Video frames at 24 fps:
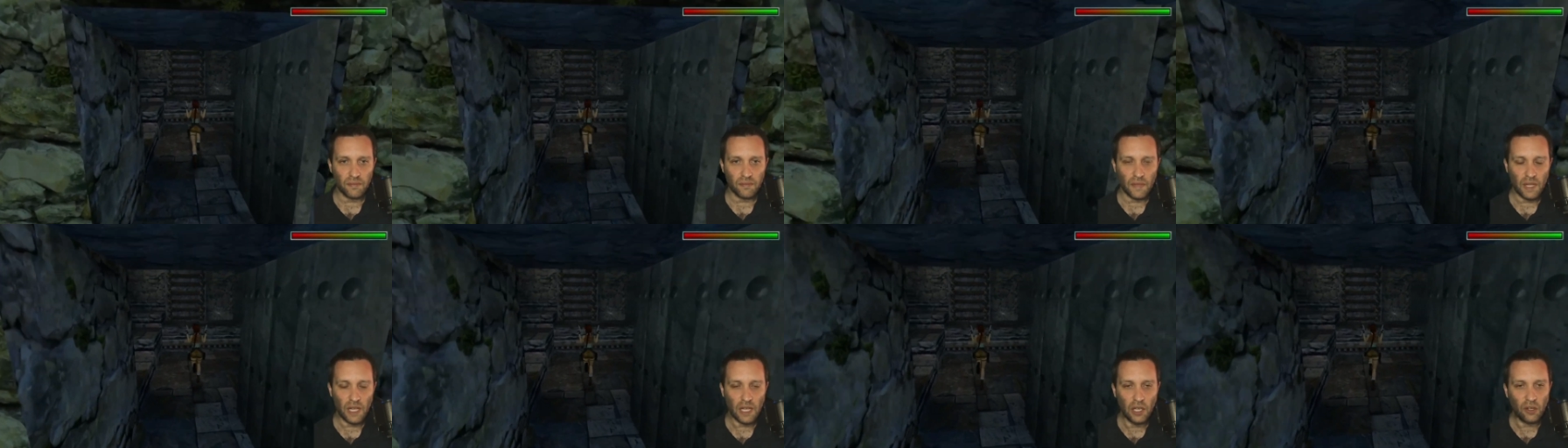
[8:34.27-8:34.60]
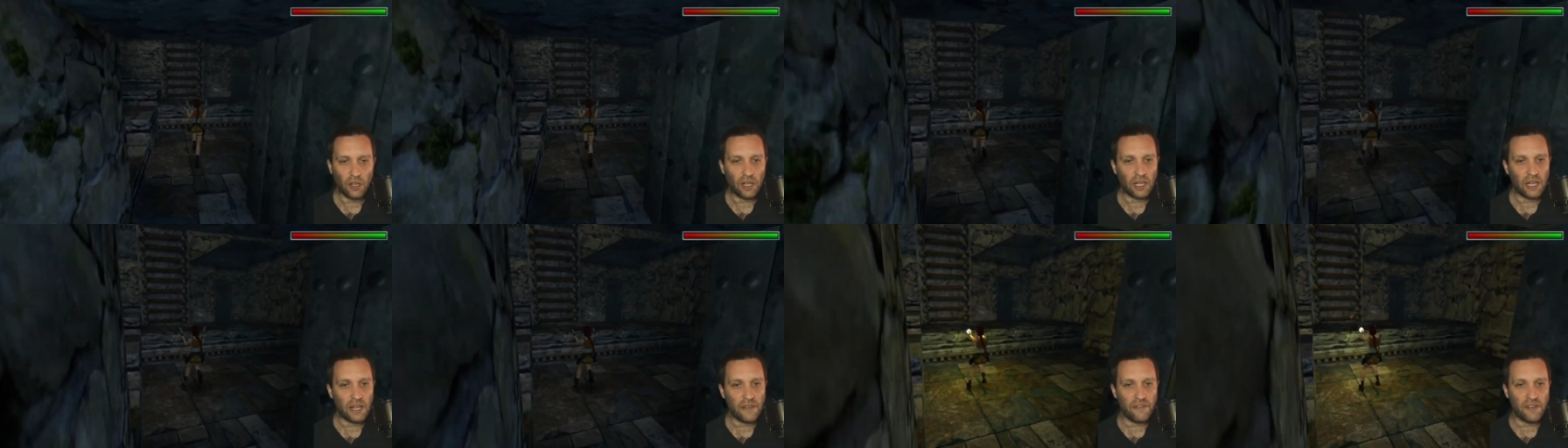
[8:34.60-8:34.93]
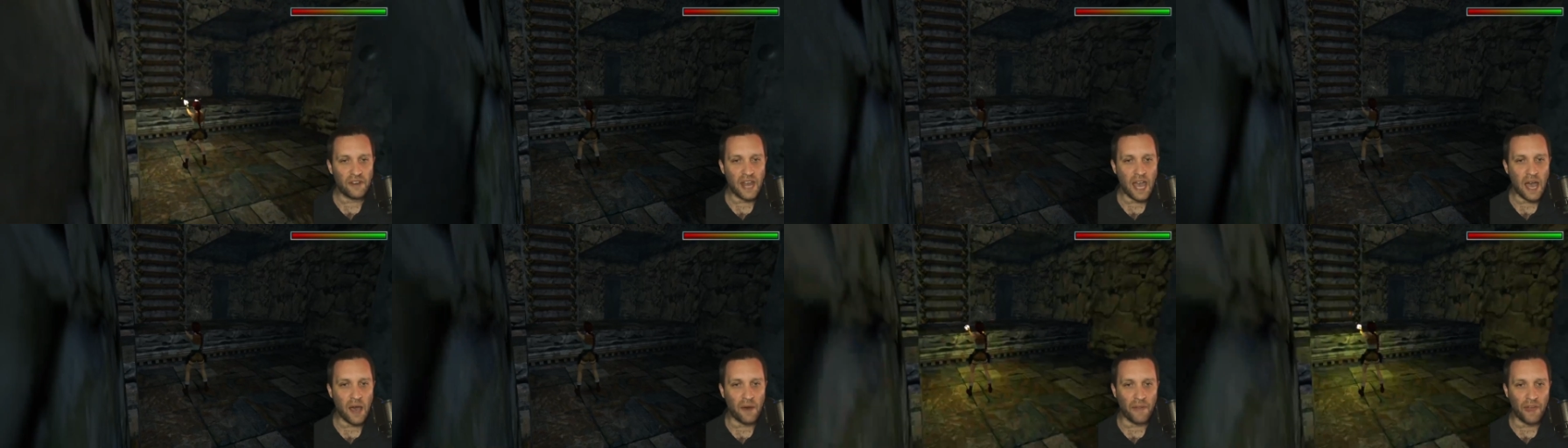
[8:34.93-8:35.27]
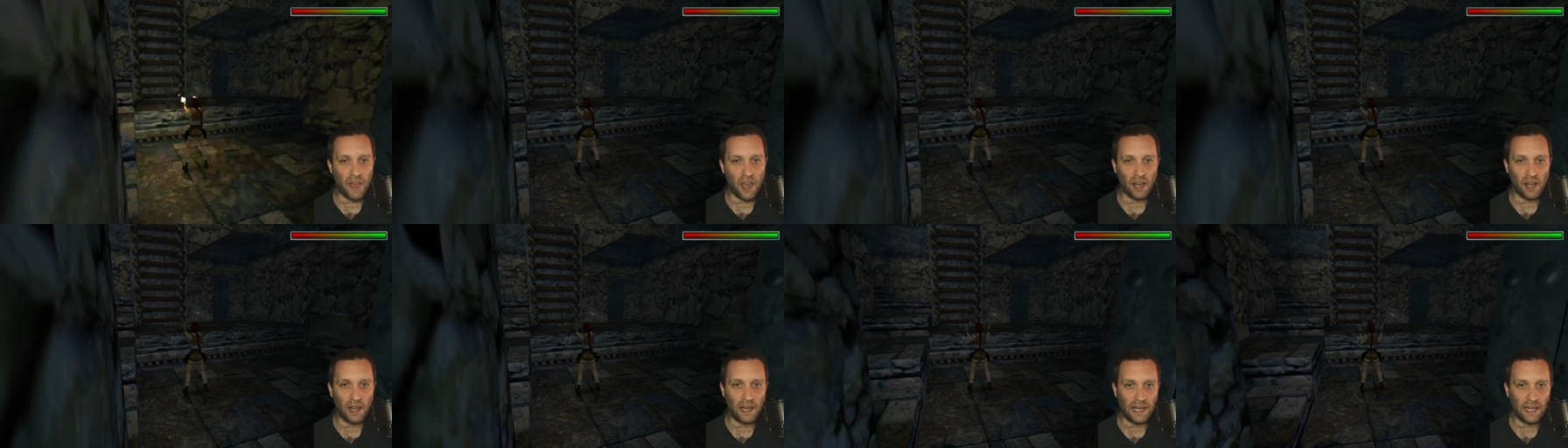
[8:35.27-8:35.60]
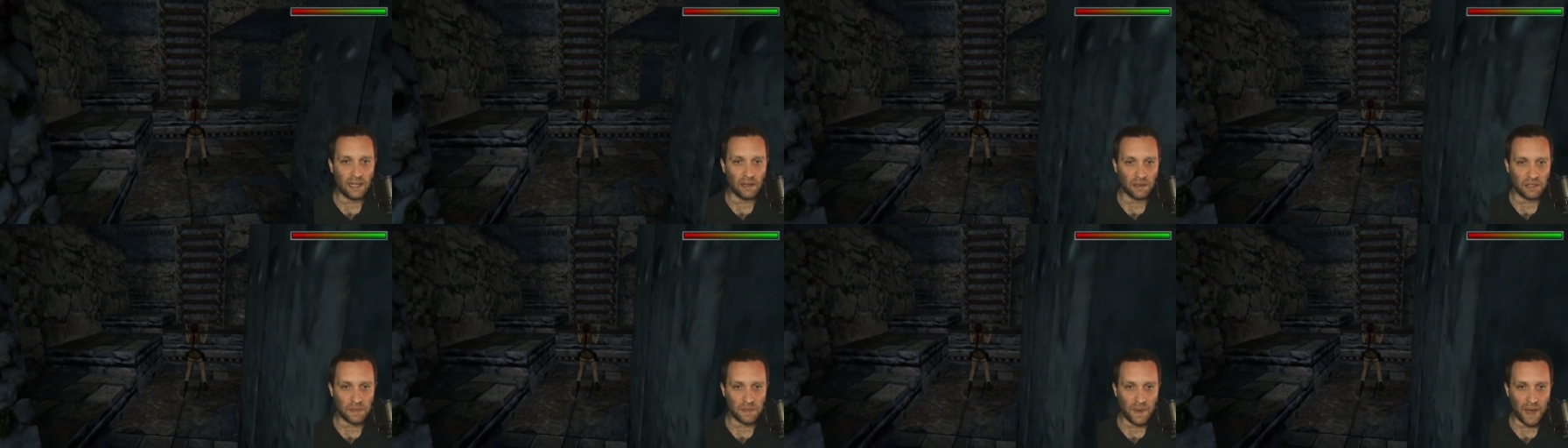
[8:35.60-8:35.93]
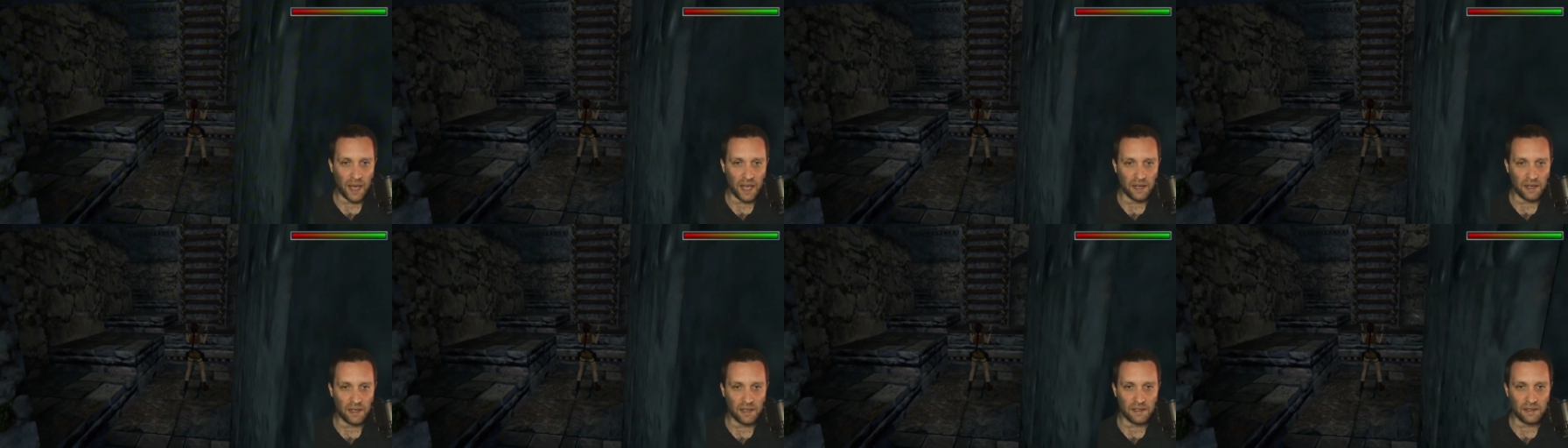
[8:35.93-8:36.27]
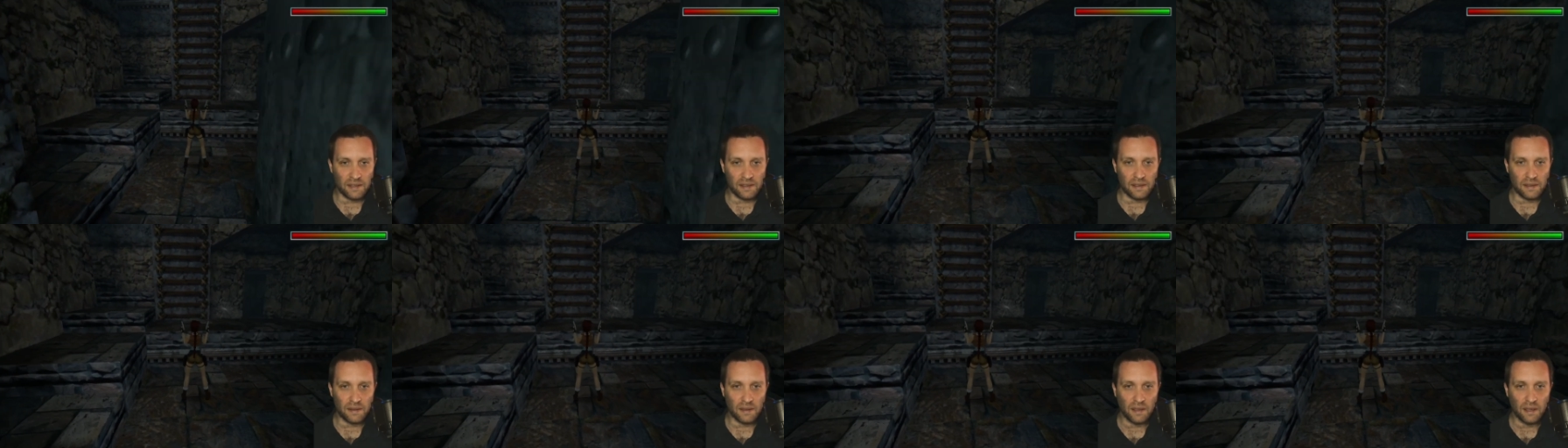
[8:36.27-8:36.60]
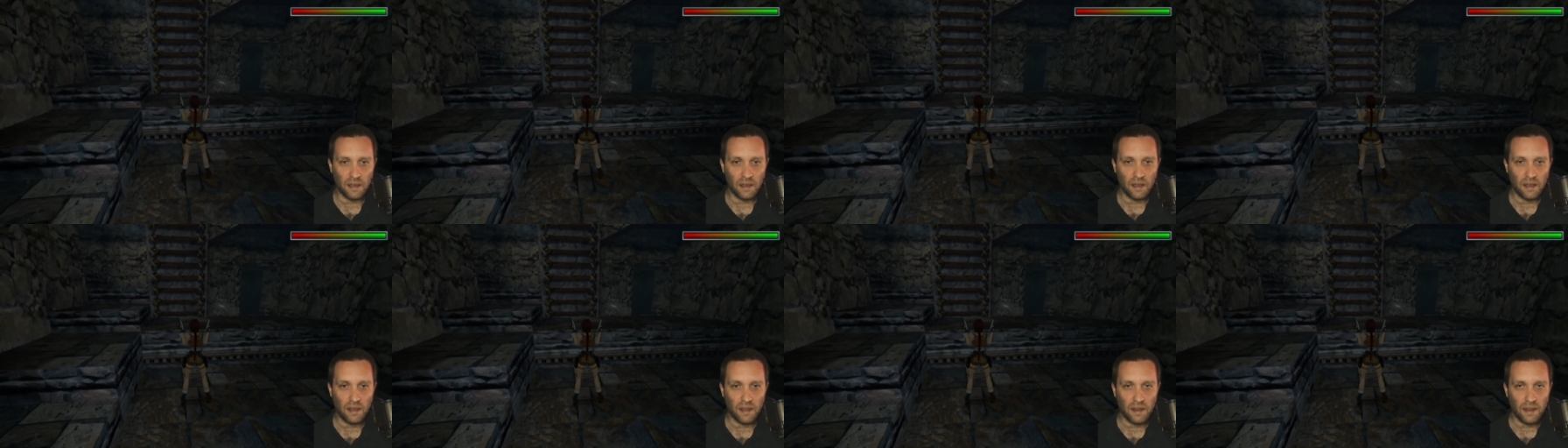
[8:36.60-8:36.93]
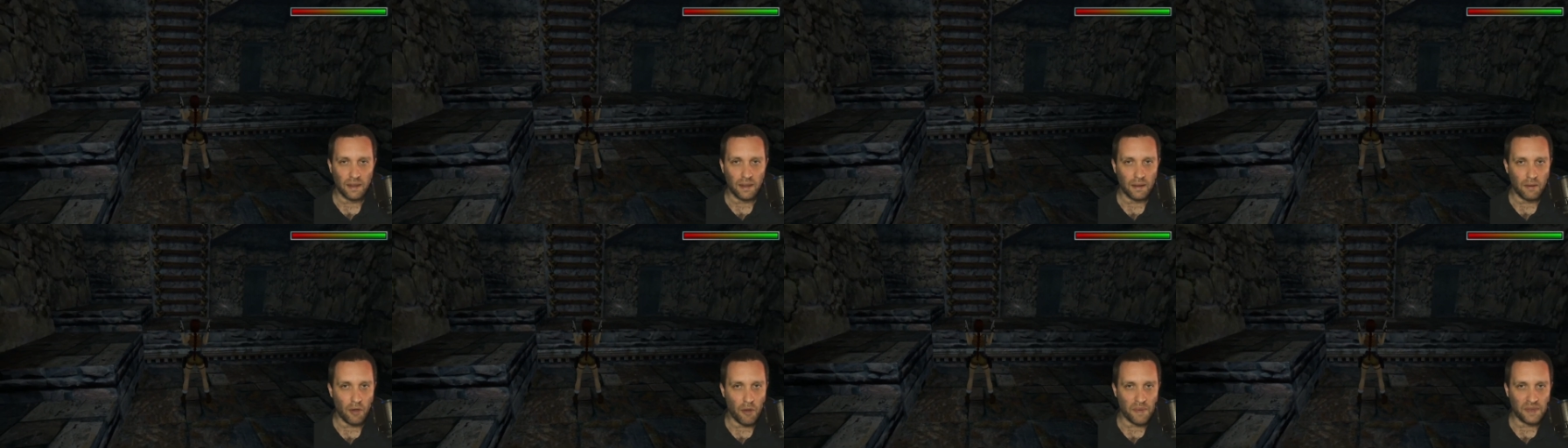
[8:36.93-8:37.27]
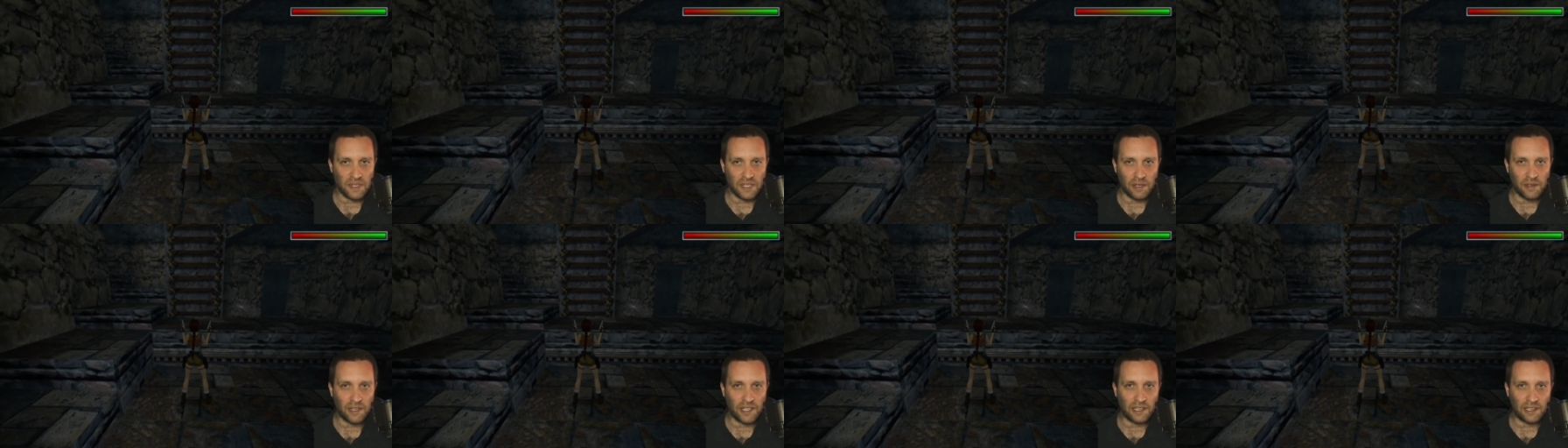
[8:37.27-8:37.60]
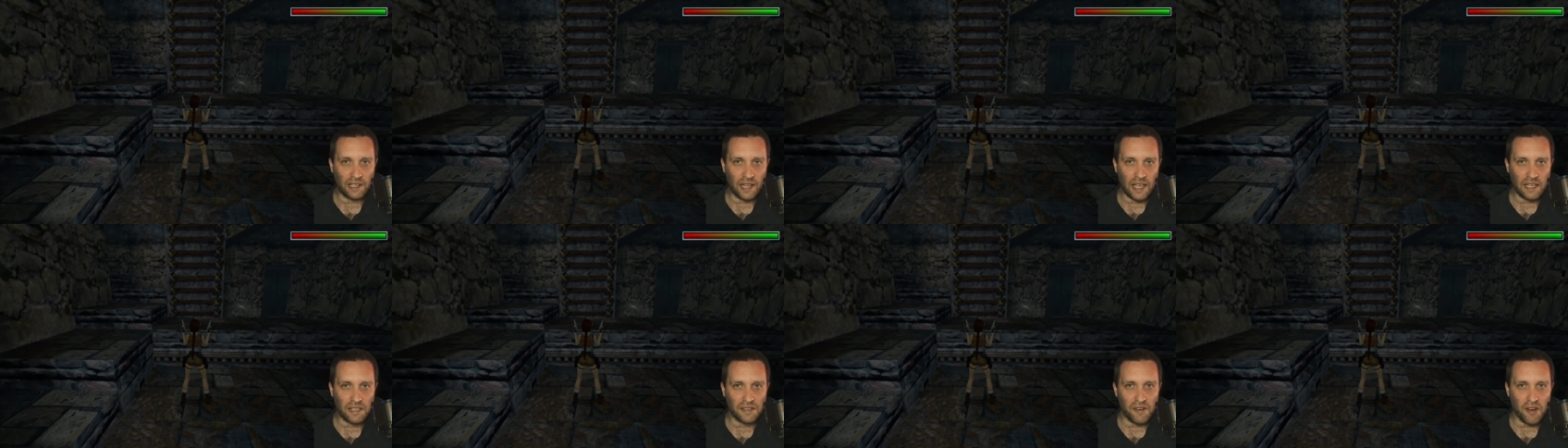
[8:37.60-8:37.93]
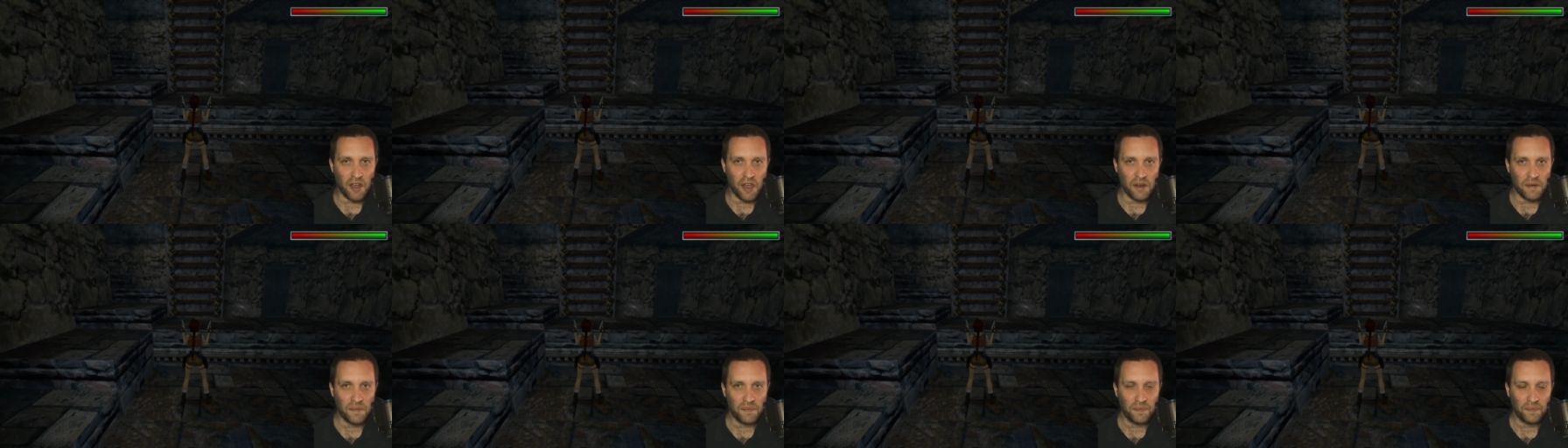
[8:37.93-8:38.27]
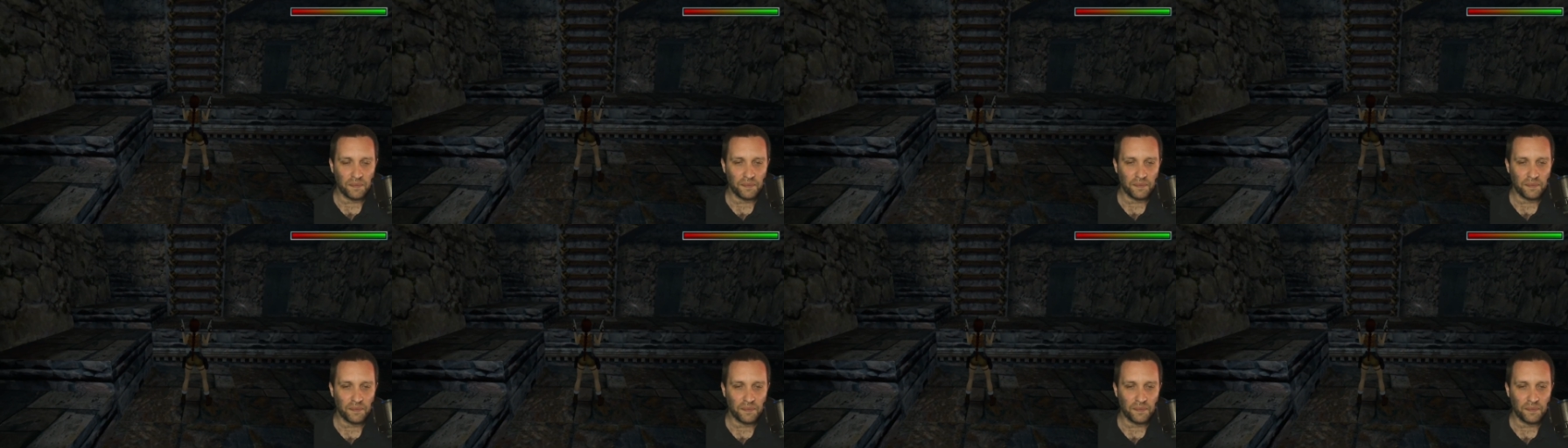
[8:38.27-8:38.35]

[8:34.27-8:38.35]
Luckily for now, they are little spiders. They won't be so little later on.